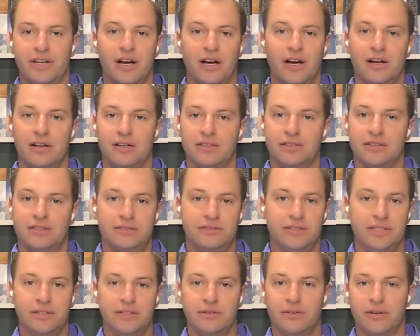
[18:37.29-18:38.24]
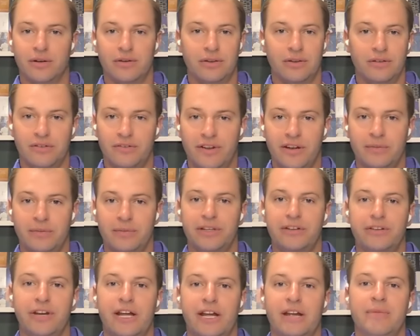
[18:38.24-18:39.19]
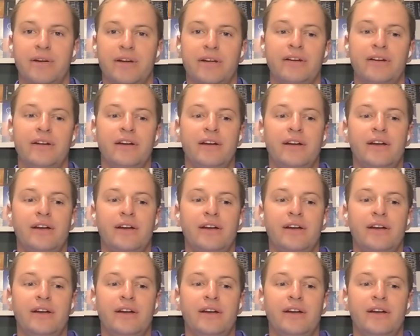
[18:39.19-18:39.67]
dogs, growth of a family, you name it,